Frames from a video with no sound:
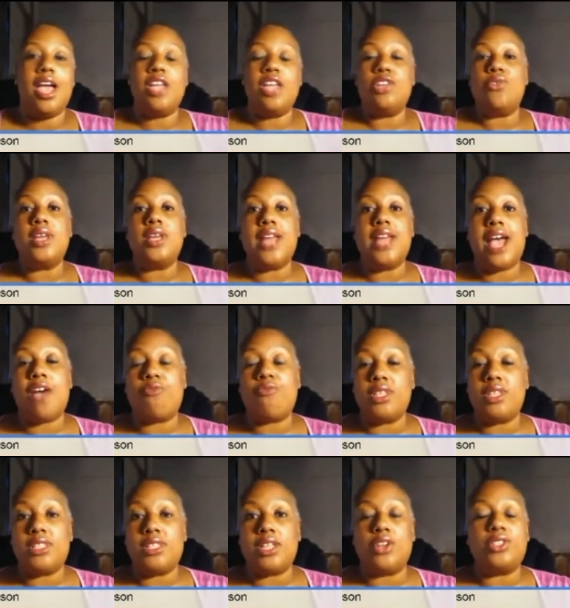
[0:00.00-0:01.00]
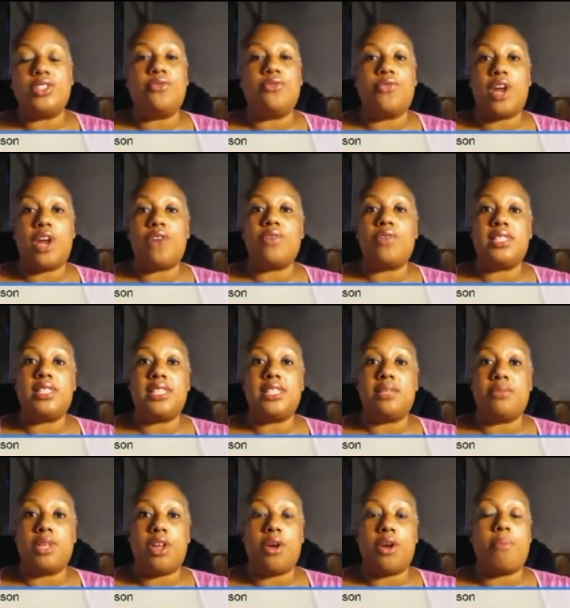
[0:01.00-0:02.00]
and you can have have results very
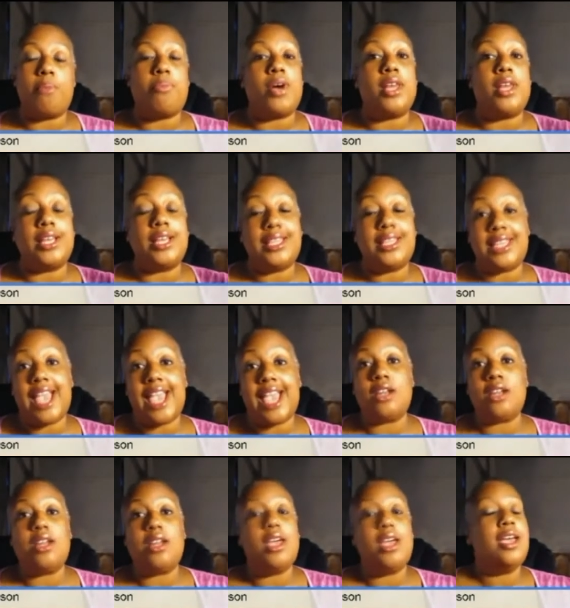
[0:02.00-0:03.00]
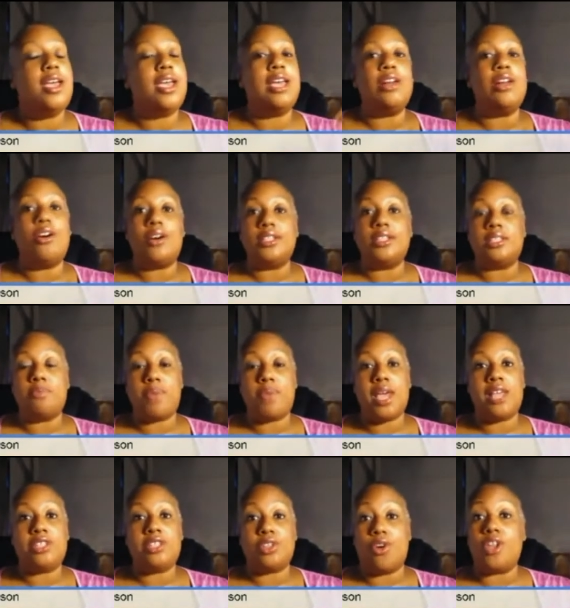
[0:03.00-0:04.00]
similar. But again, it all
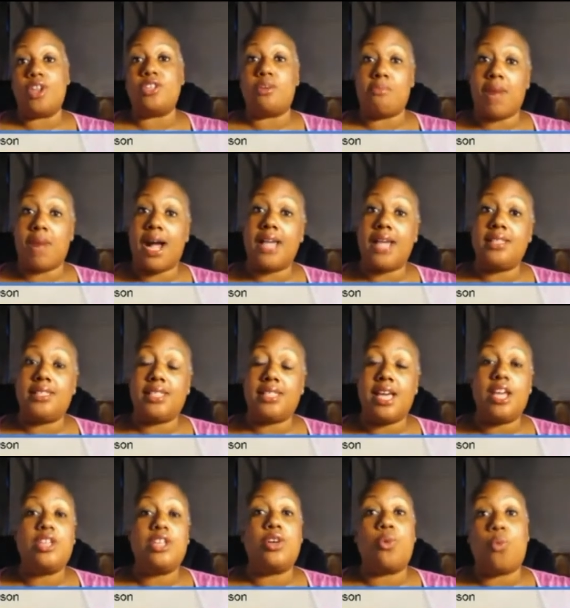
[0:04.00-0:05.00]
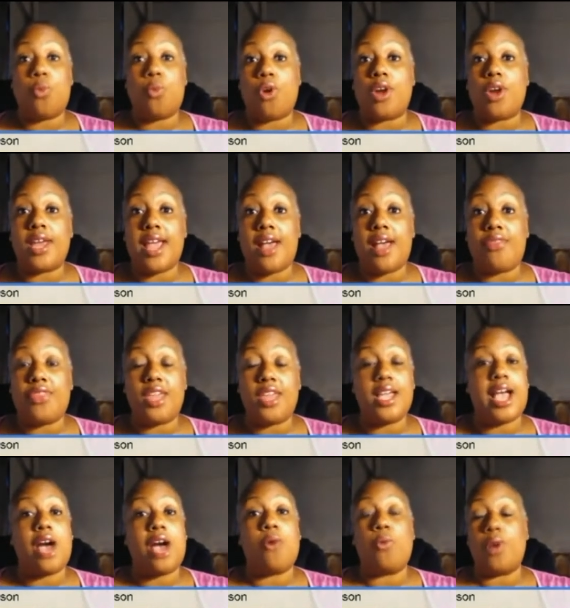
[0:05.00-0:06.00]
depends on your mindset, your work
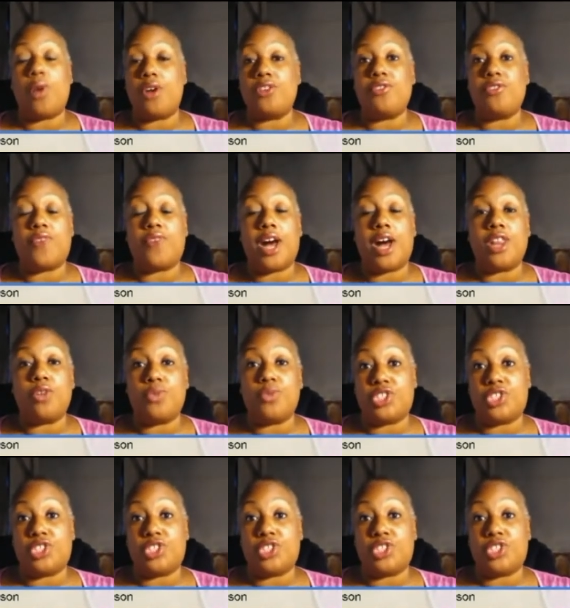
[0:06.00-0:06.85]
ethic, how well you follow